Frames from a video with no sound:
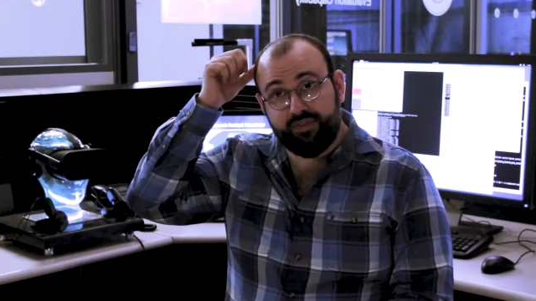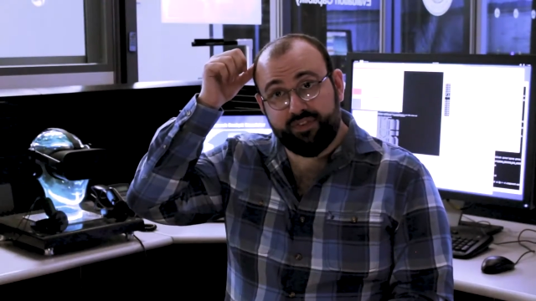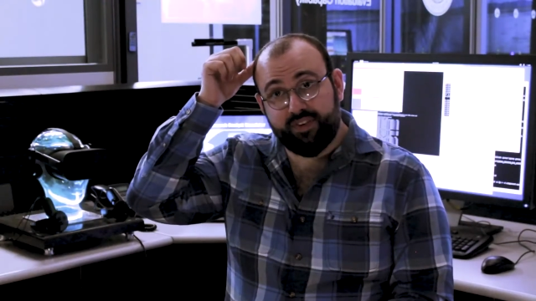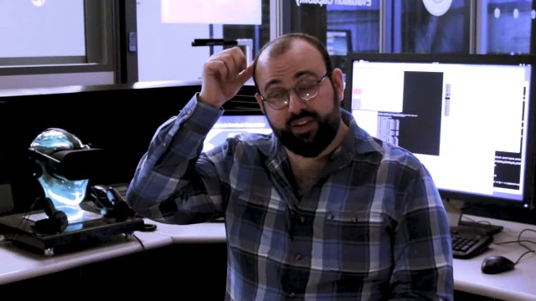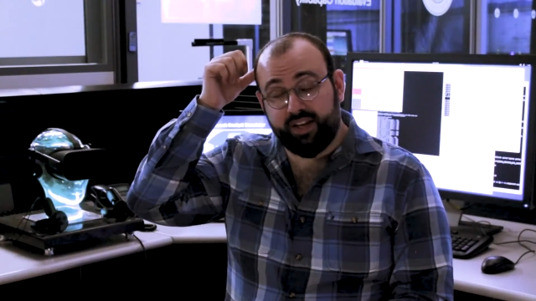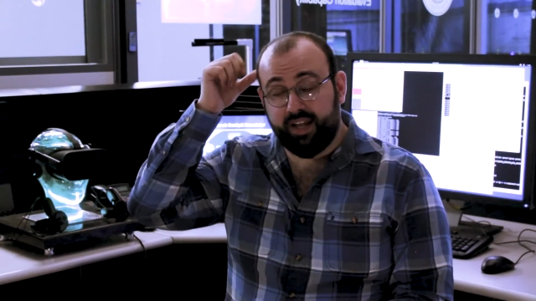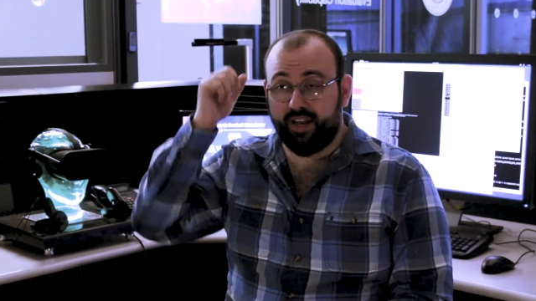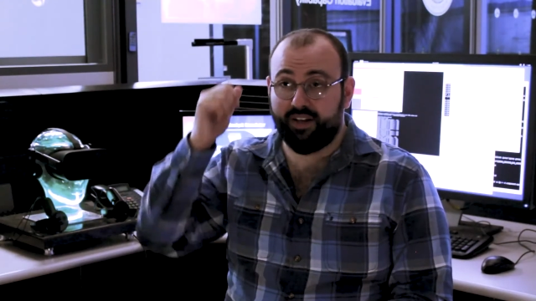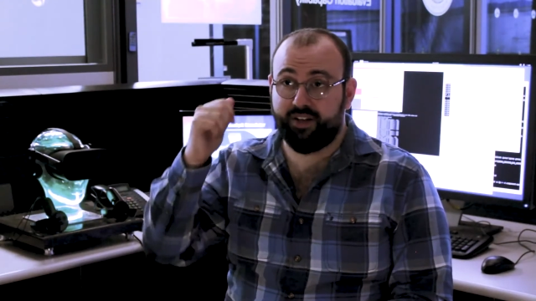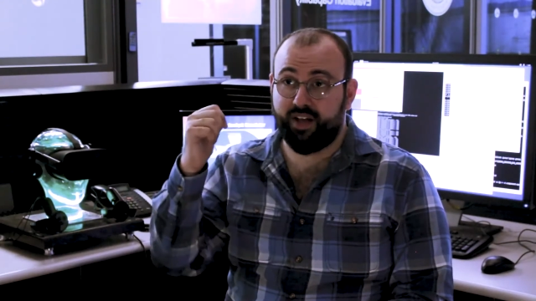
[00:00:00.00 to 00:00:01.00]
facility,
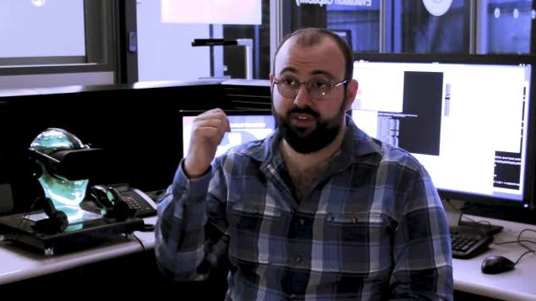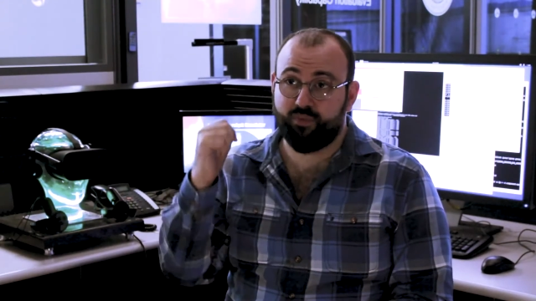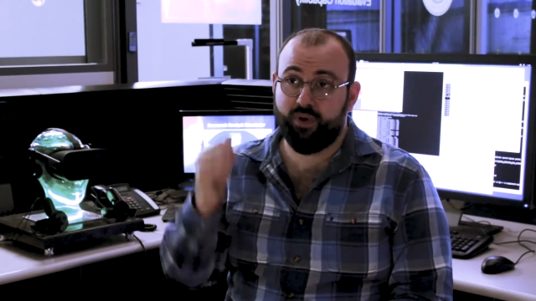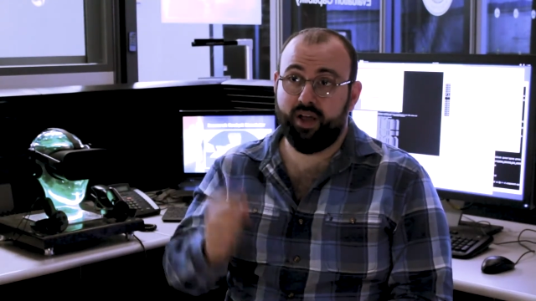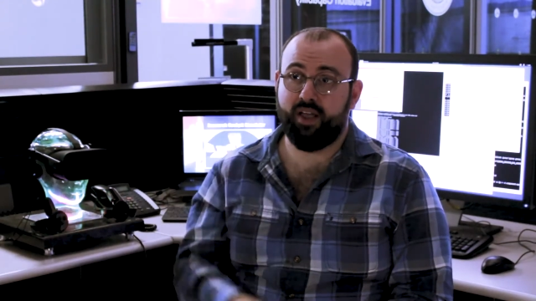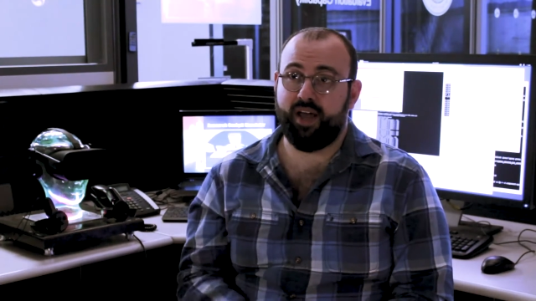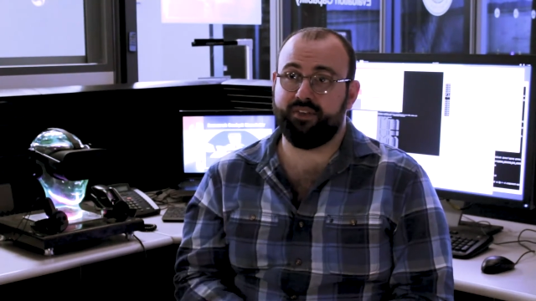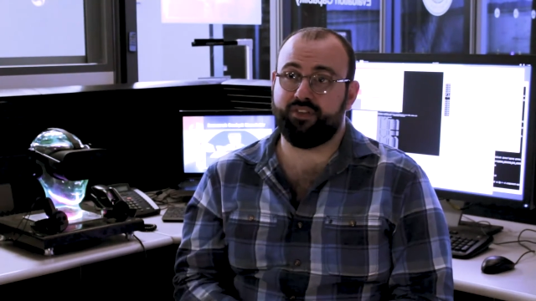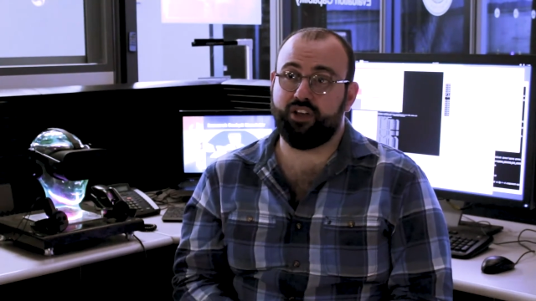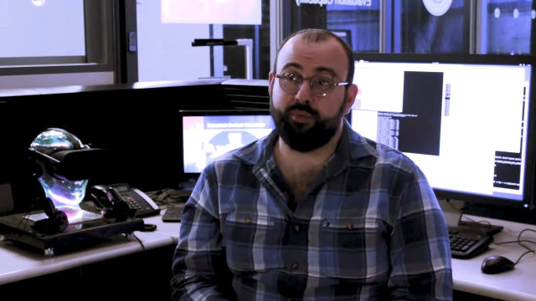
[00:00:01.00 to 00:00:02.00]
and as well
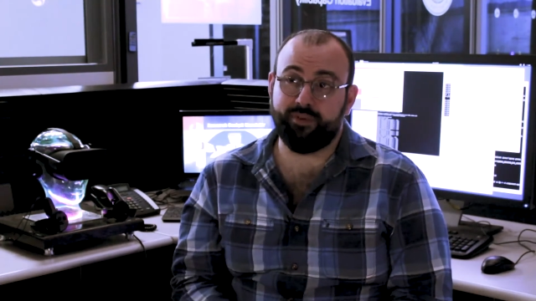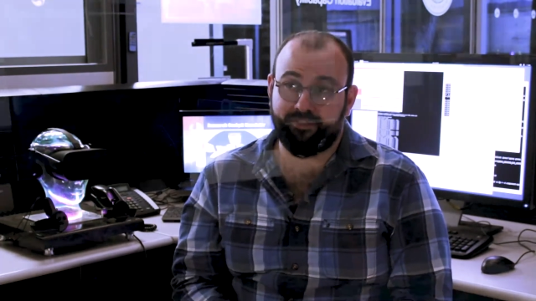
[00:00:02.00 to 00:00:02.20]
as the Human